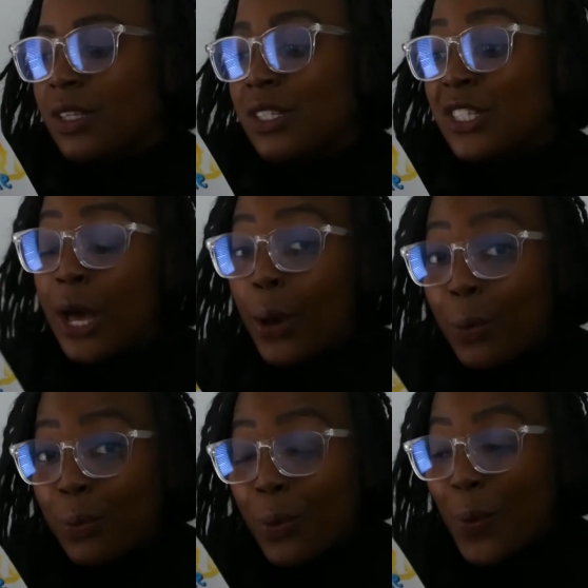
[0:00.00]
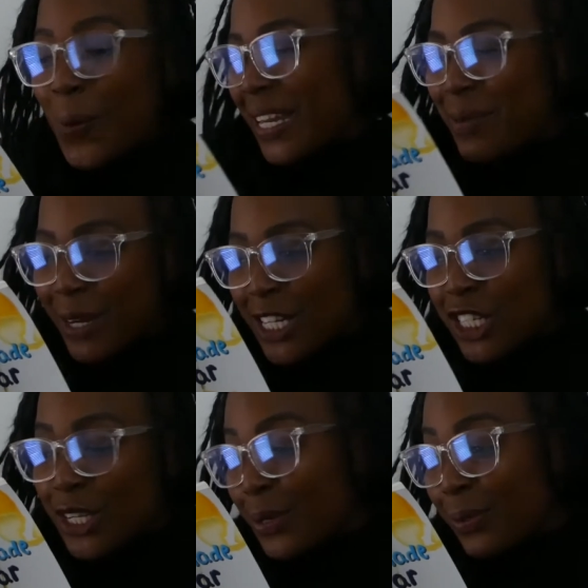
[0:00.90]
So, what do you want
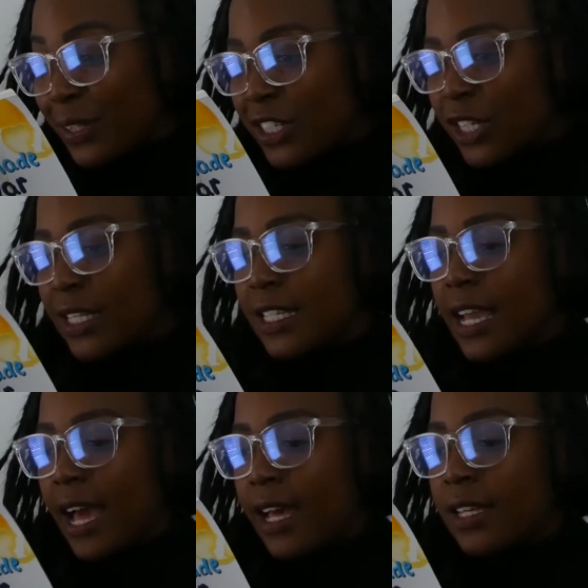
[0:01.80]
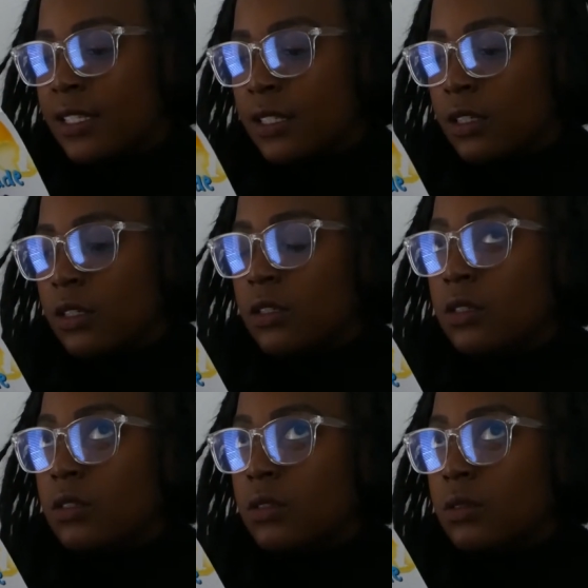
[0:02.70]
to do? Jessie asked.
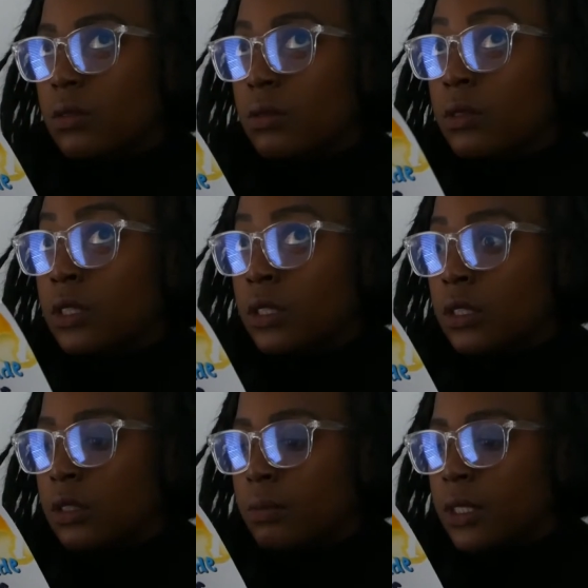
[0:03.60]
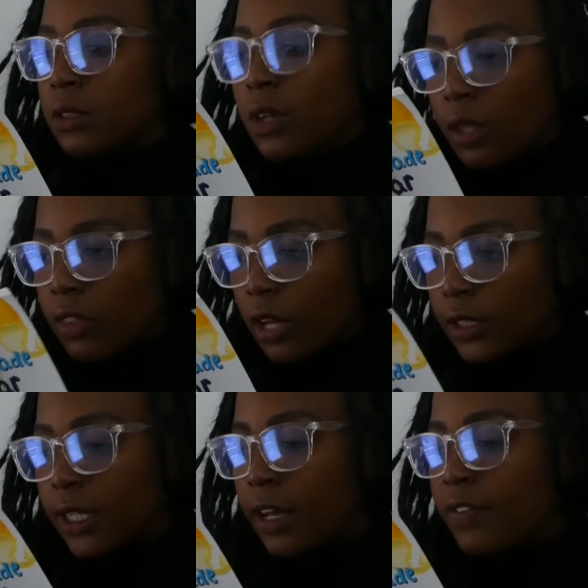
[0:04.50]
Scream,
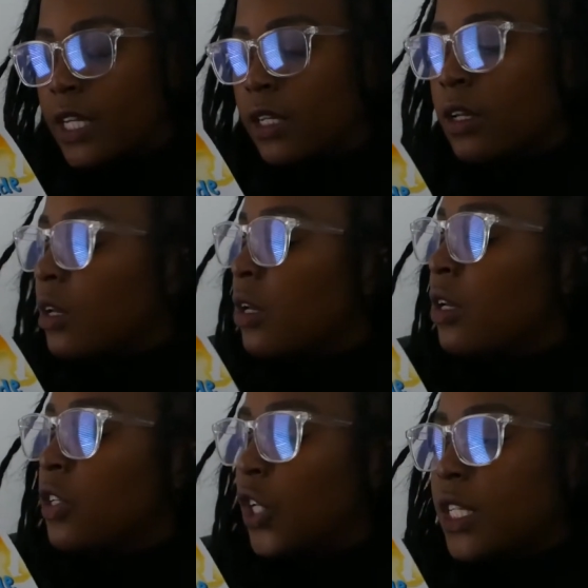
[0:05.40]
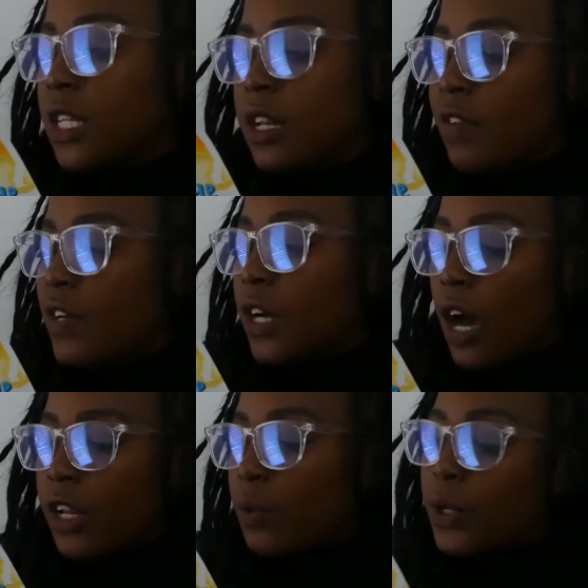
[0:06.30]
thought Evan. Jessie never
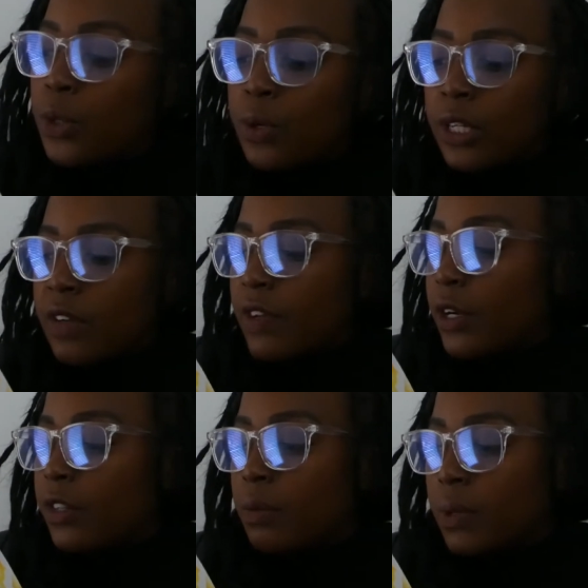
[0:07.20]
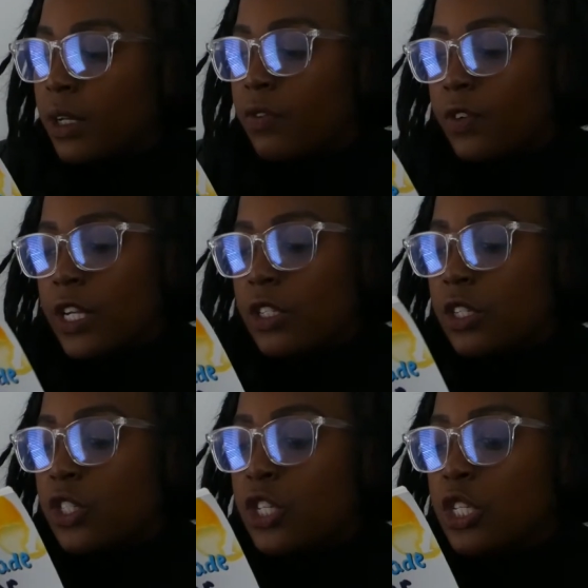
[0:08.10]
got it when you were giving her the big freeze.
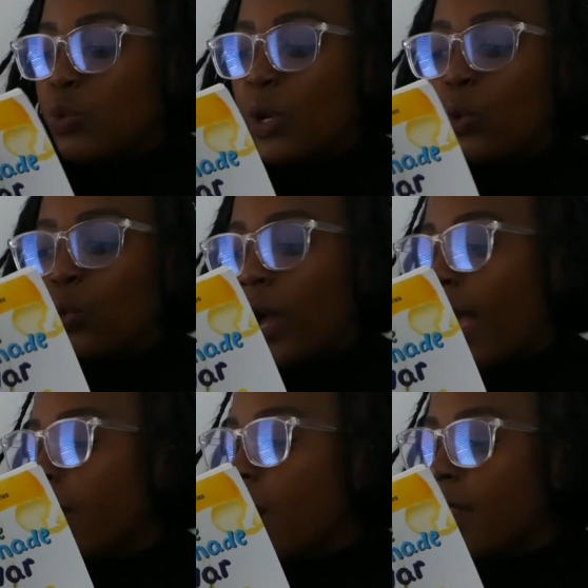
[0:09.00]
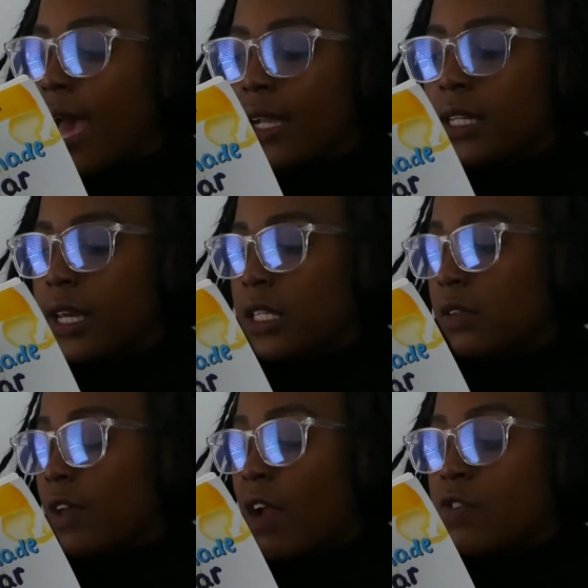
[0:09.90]
She just went right on acting as
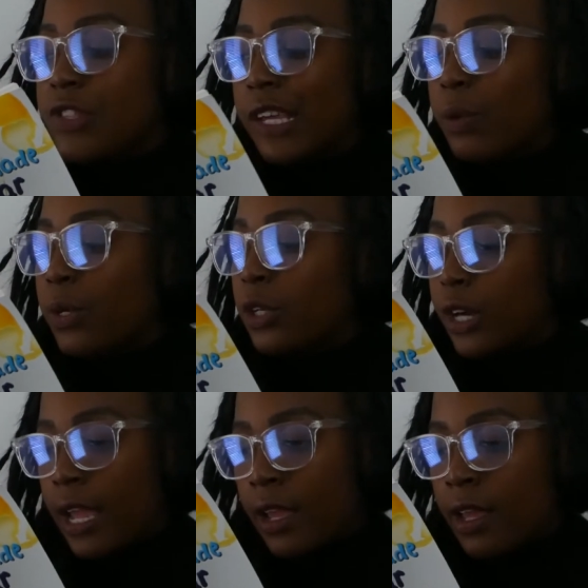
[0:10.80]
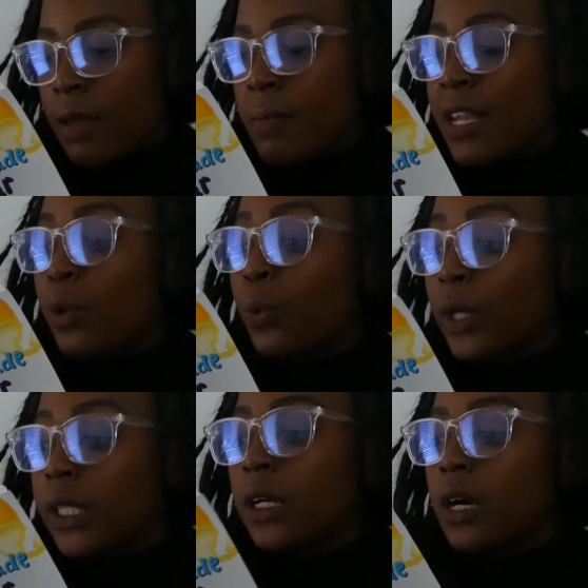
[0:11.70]
if everything were great. It made it
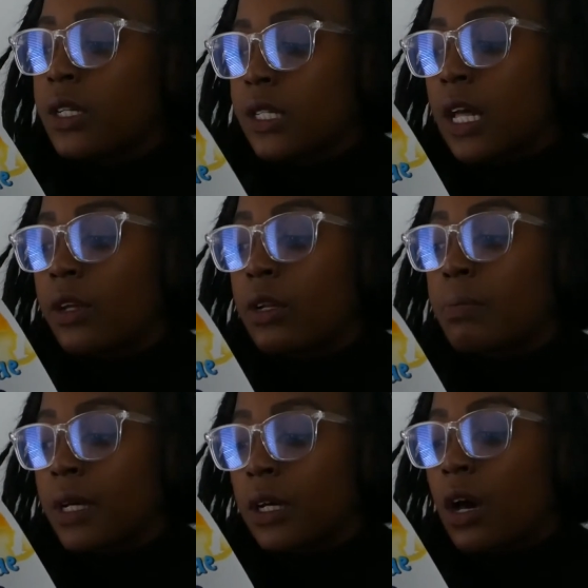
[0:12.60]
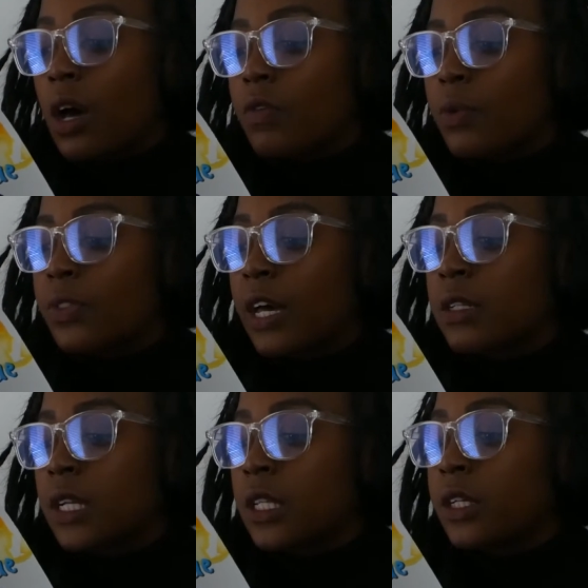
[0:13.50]
really hard to tell her to bug off
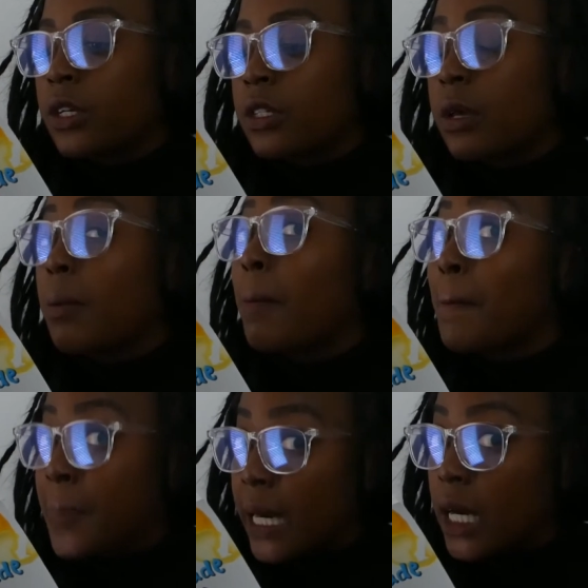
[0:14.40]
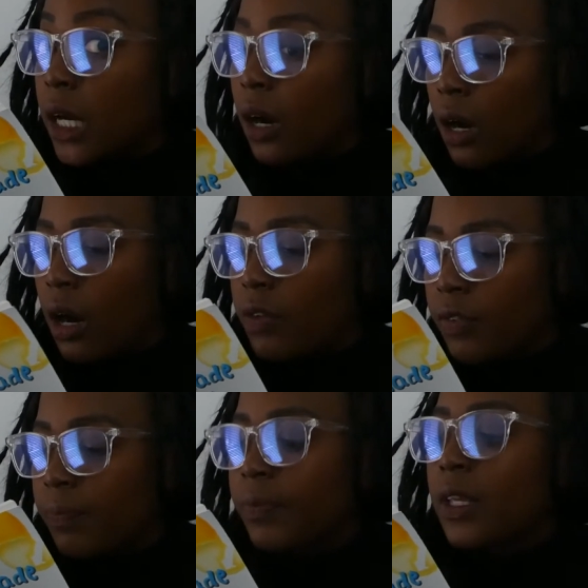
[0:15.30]
without telling her to bug off.
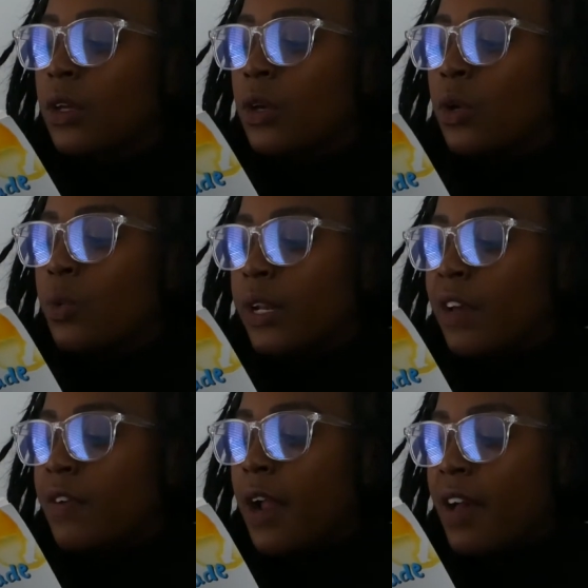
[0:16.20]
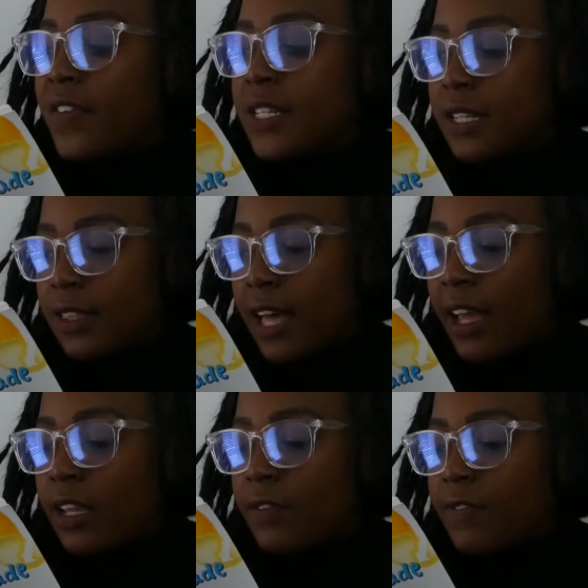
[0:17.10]
Whenever Evan did
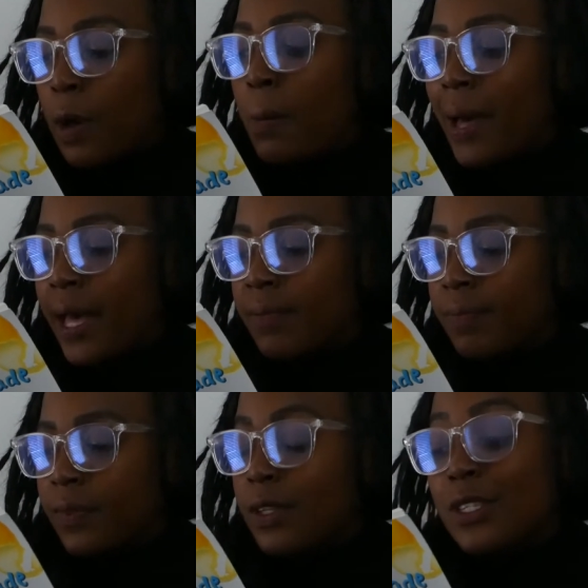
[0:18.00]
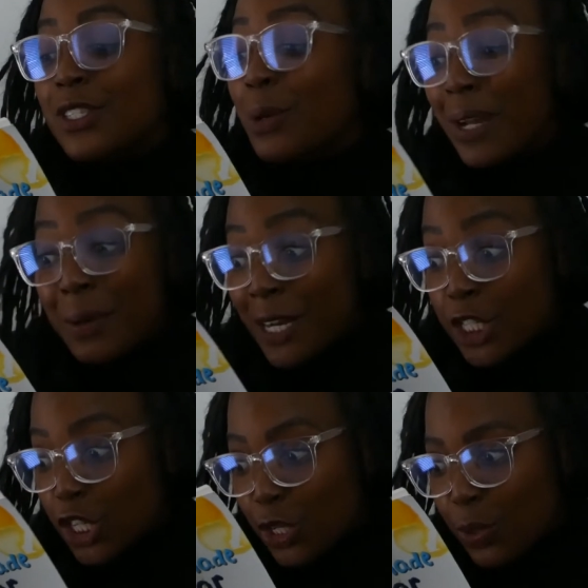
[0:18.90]
that, he felt bad. So what do you
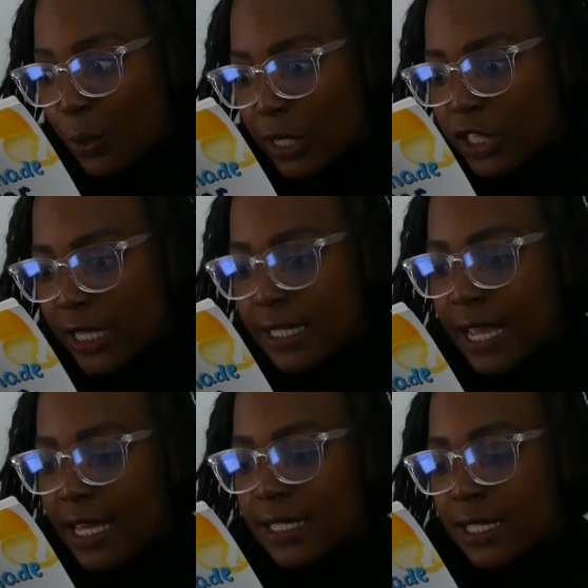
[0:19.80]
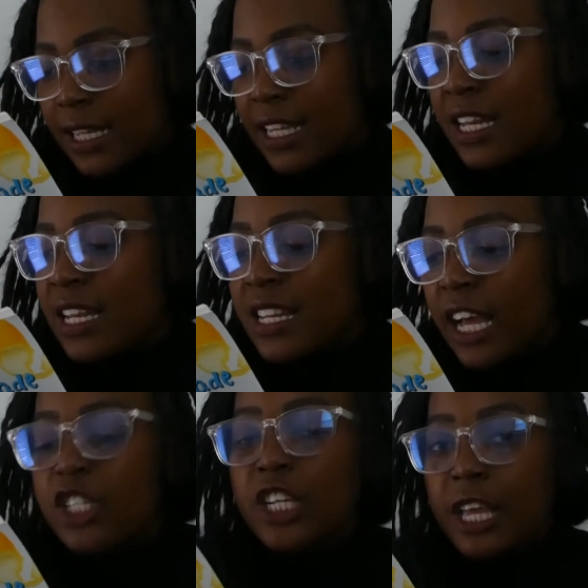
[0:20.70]
want to do? Jessie asked again,
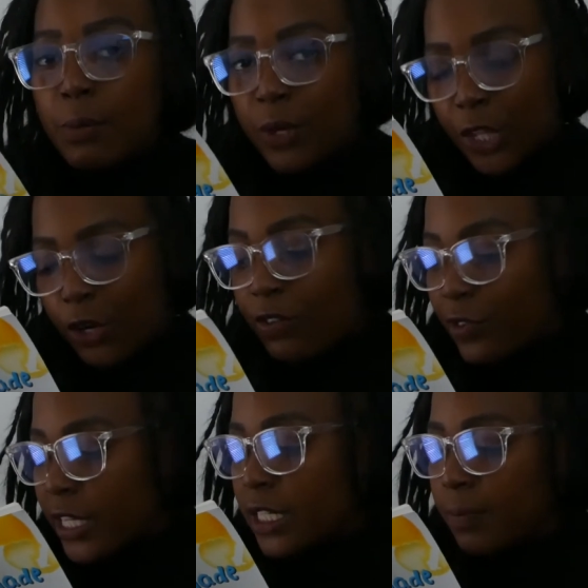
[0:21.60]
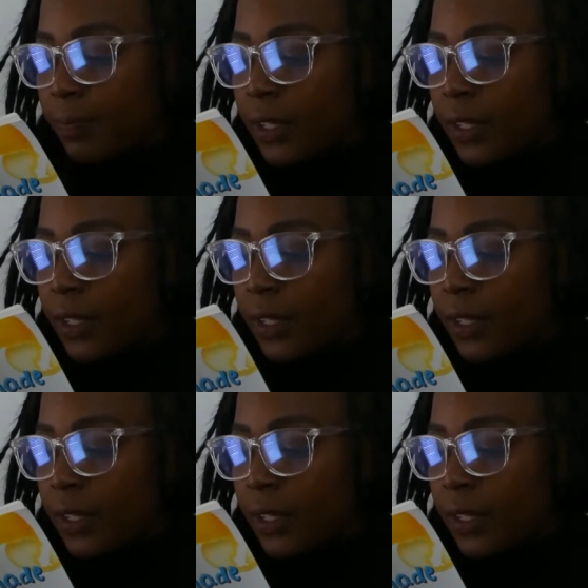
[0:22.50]
nudging him with her foot.